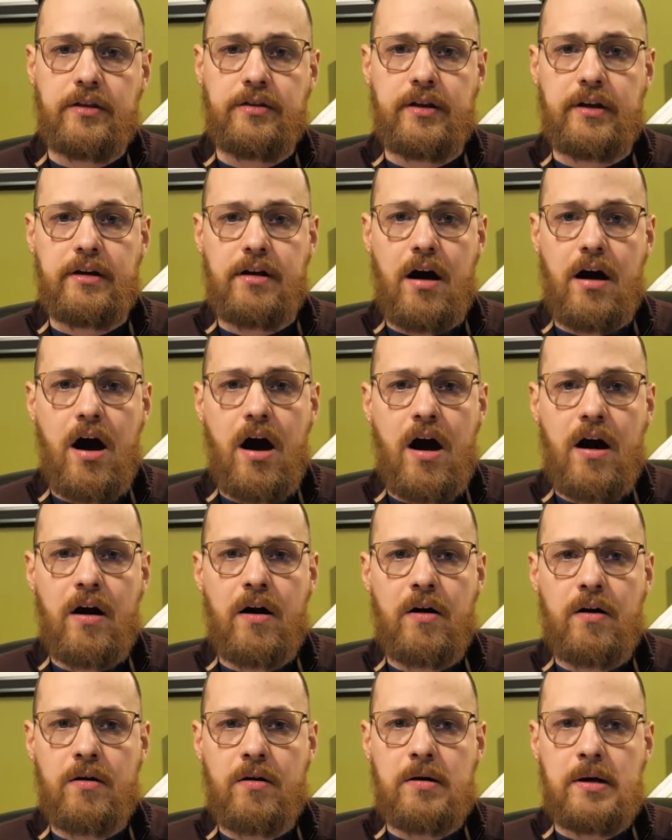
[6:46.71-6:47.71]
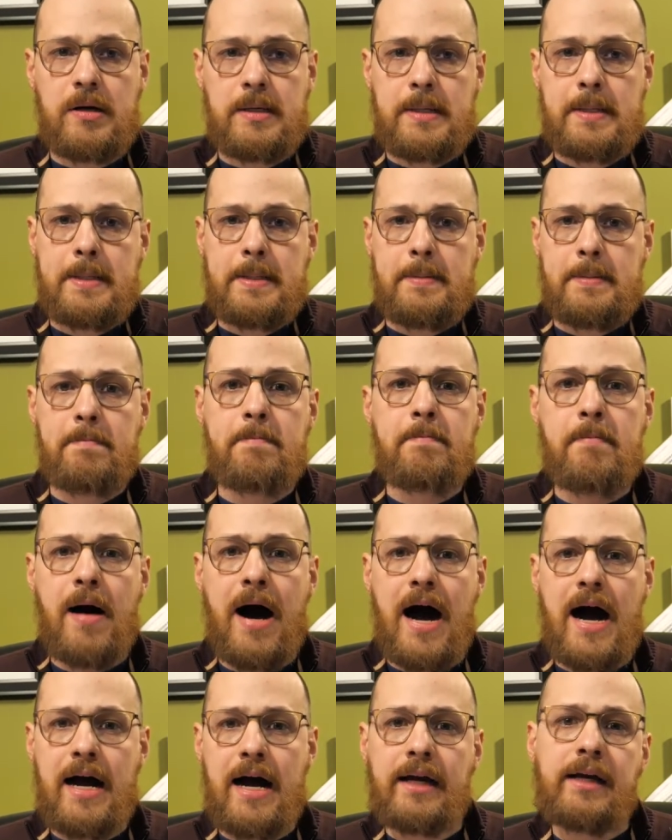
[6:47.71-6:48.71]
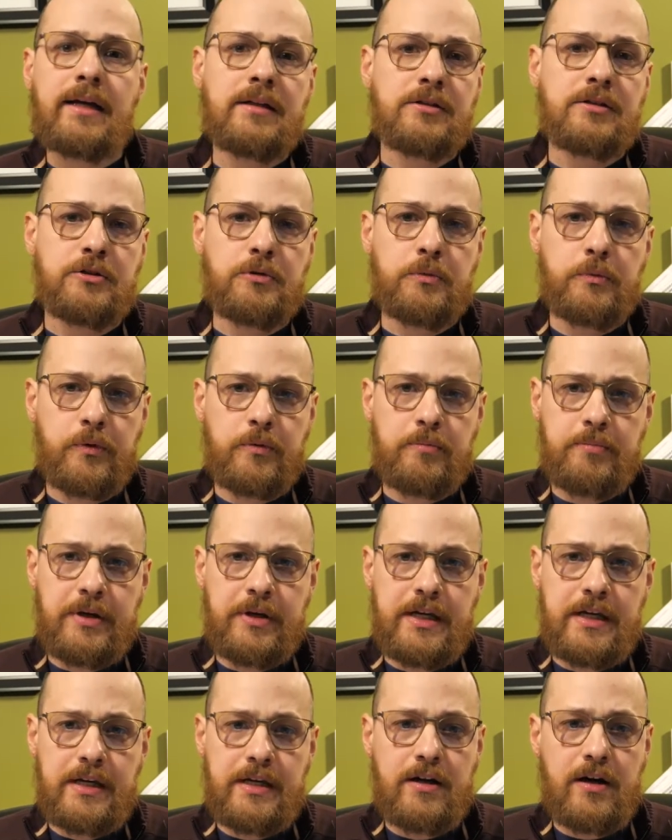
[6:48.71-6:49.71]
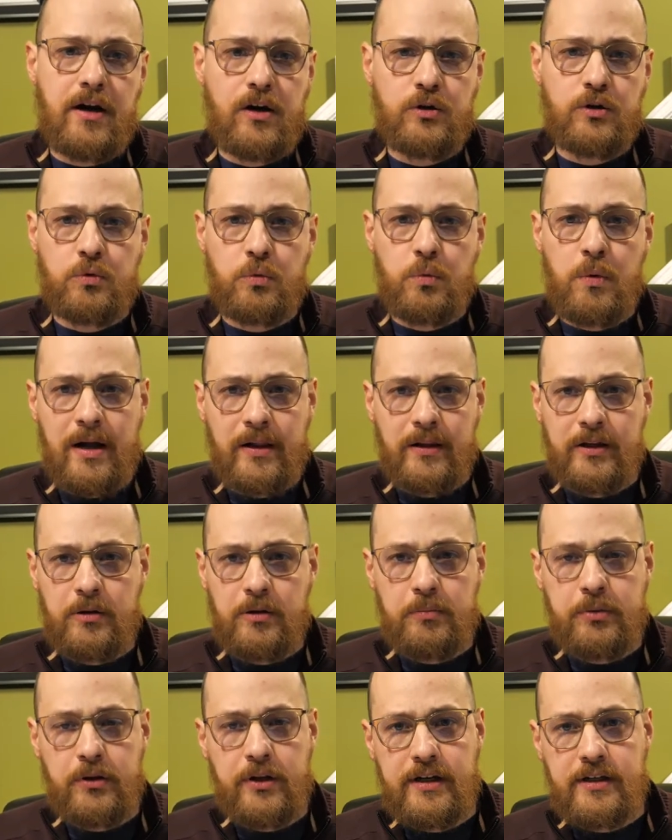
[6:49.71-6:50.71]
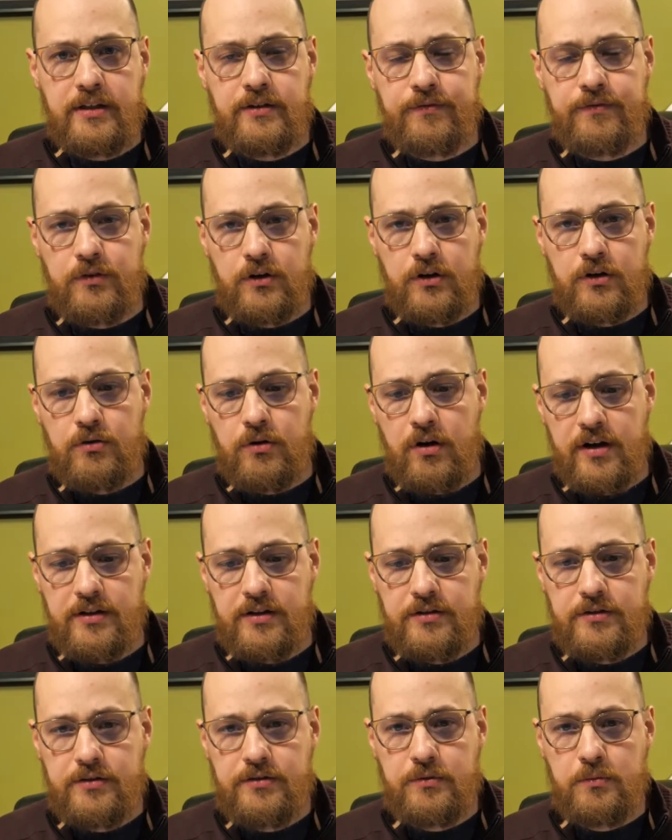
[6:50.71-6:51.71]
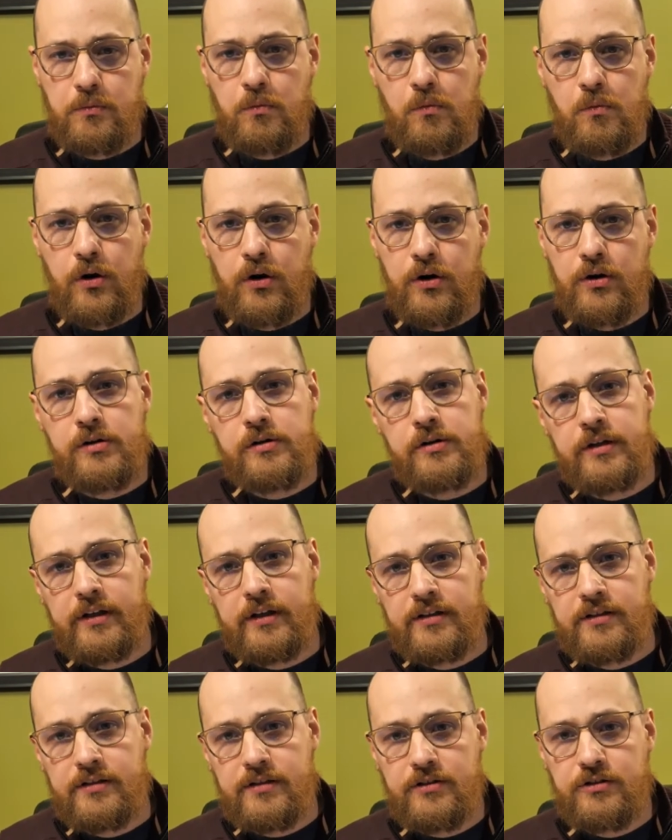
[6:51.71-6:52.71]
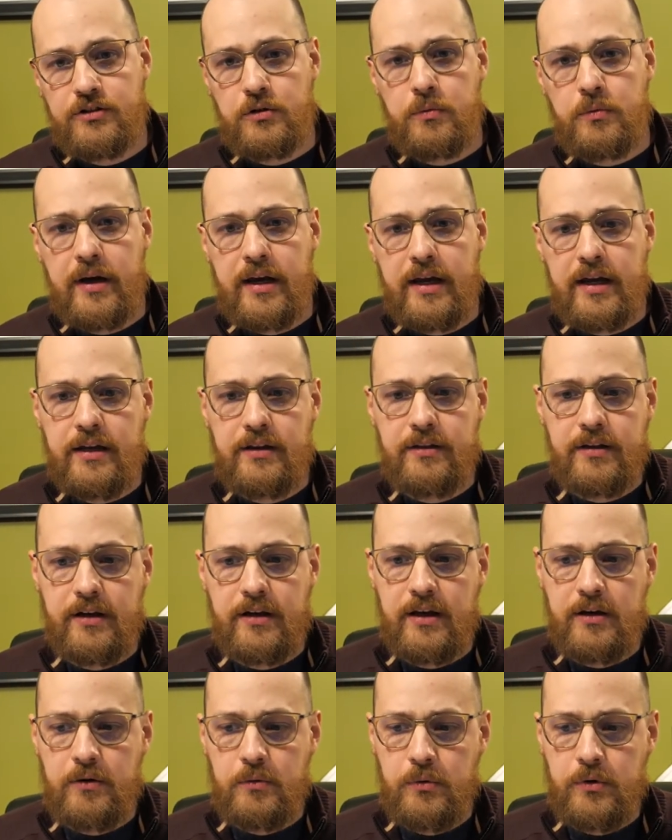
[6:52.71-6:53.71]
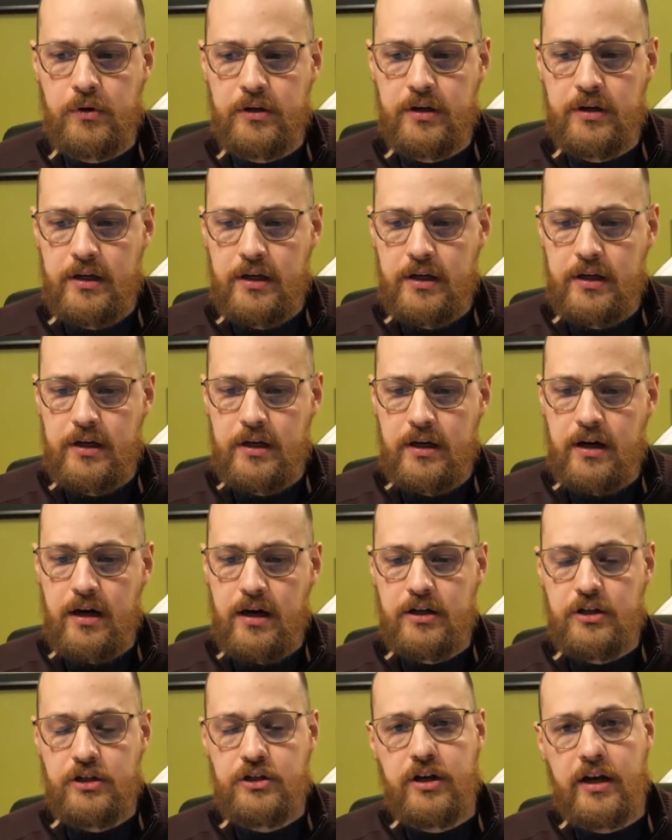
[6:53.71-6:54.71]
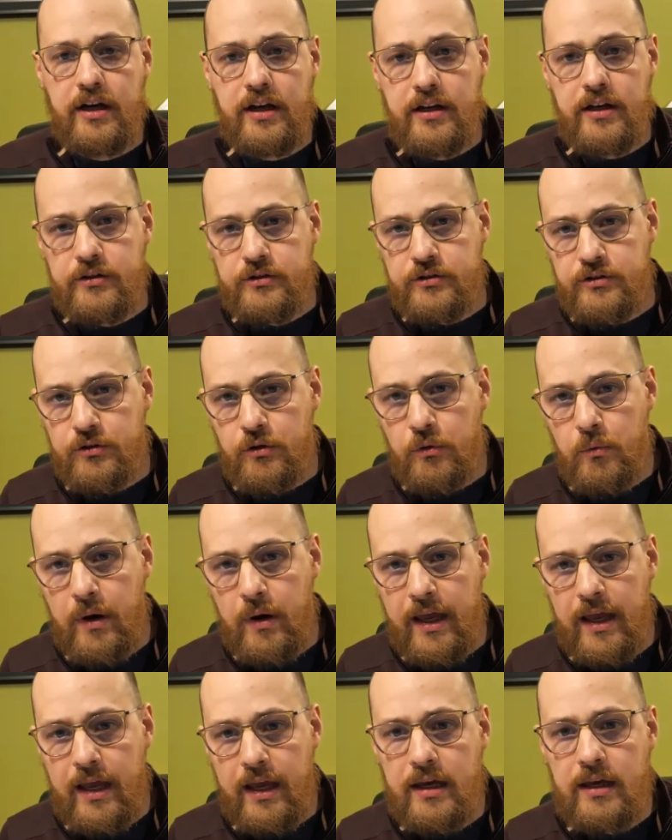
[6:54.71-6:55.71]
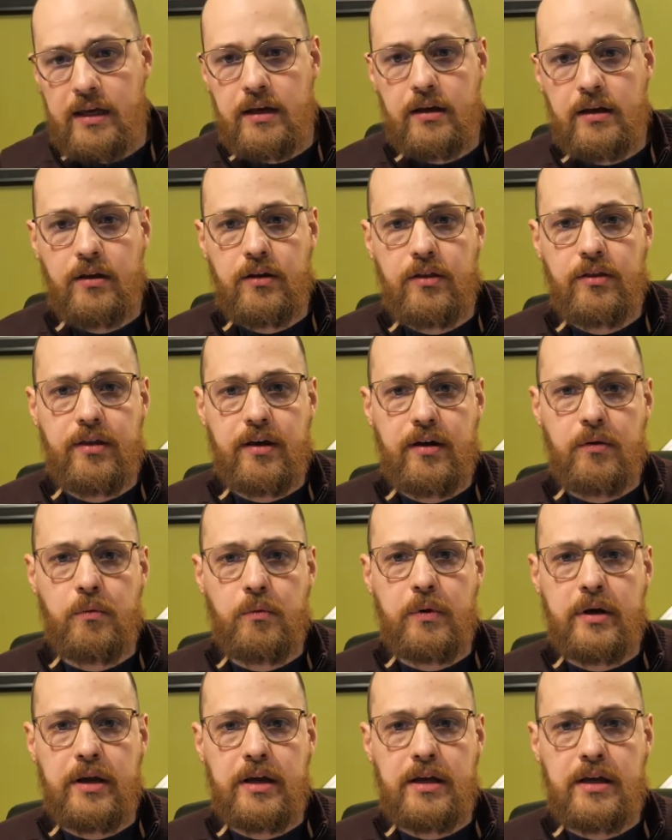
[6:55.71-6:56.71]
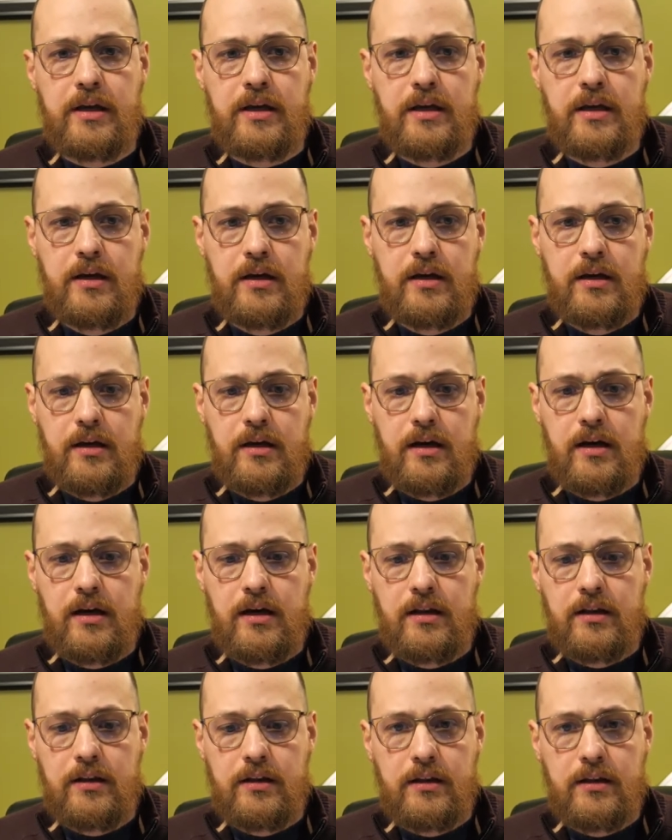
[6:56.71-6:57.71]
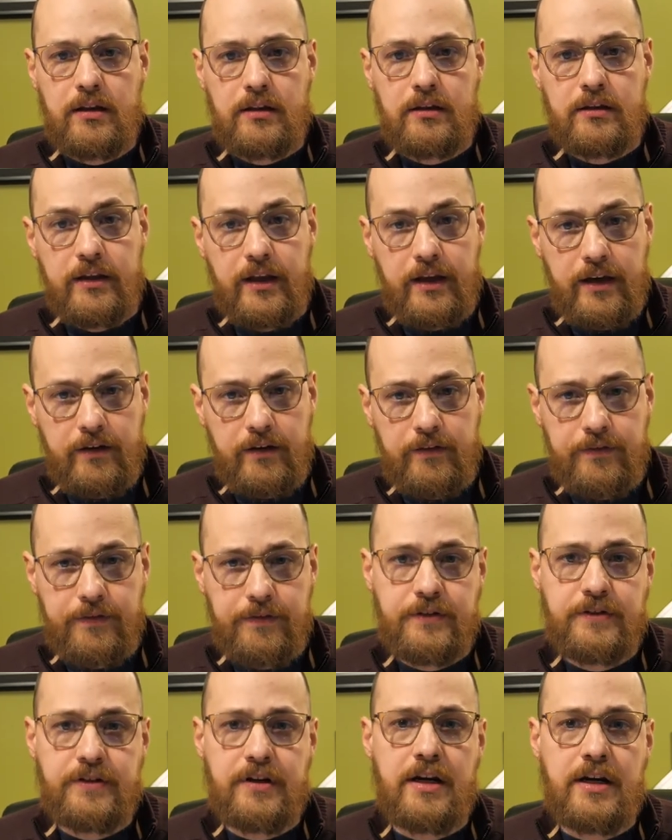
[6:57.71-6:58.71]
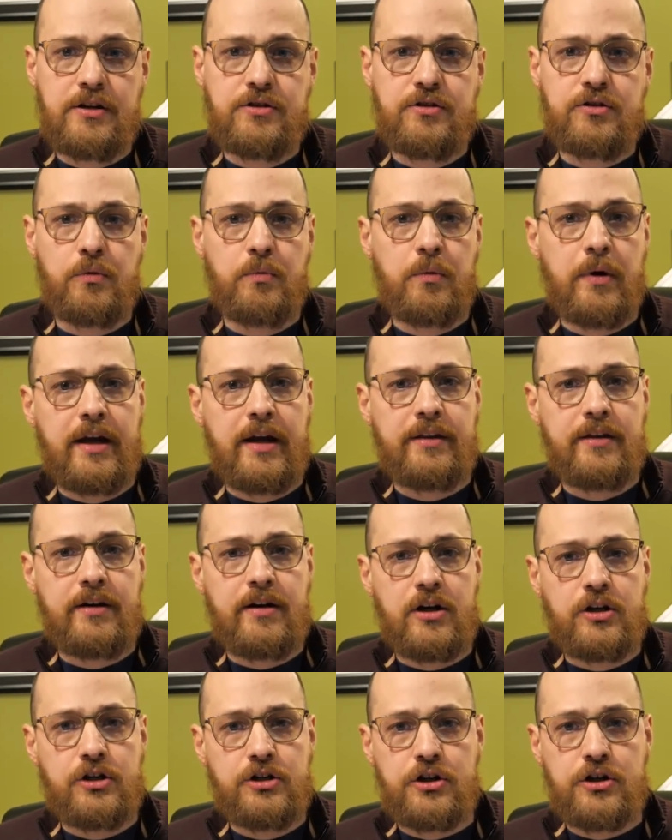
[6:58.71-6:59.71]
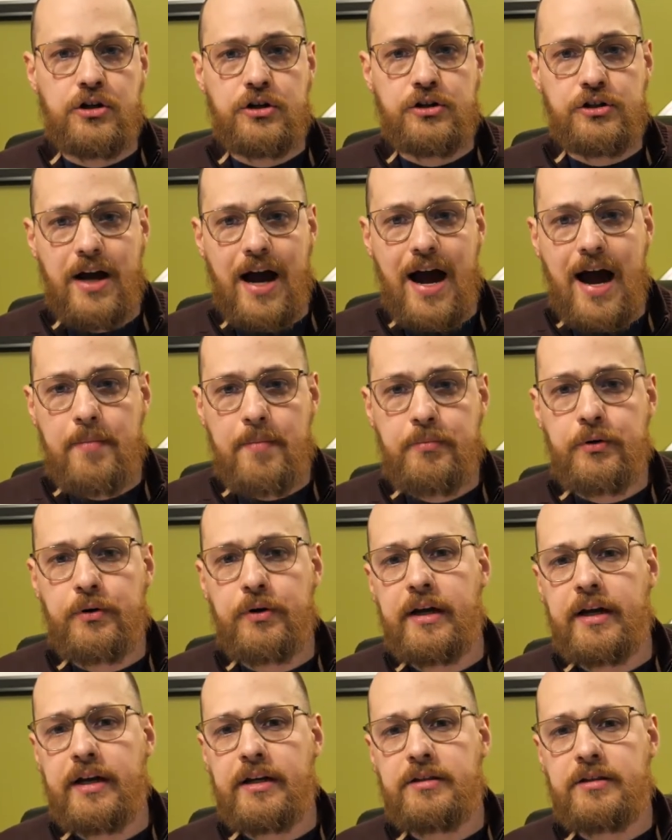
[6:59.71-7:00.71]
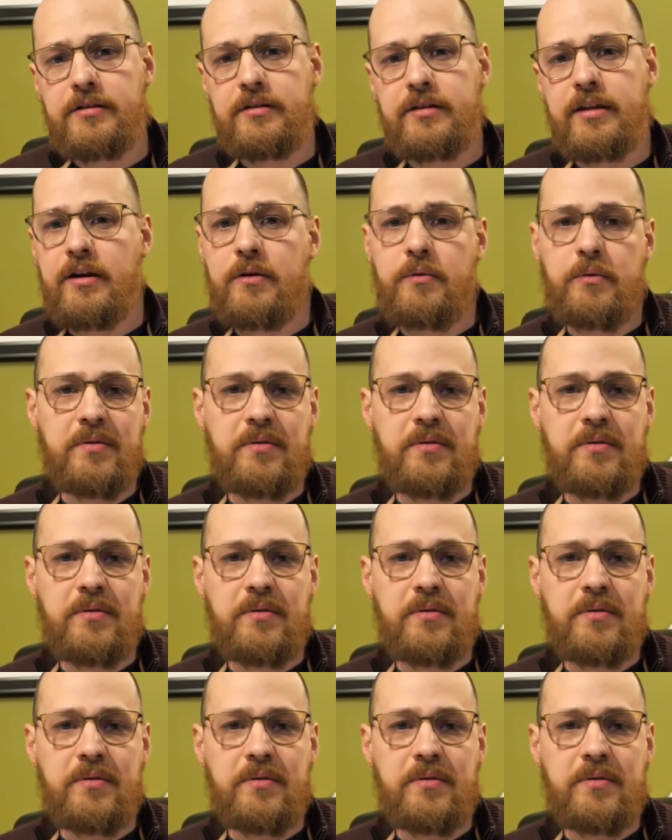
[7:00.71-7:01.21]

that our minds would be a dwelling place for Christ's Word in such a way that it would uh, change the way that we uh, live, change the way that our church operates, that it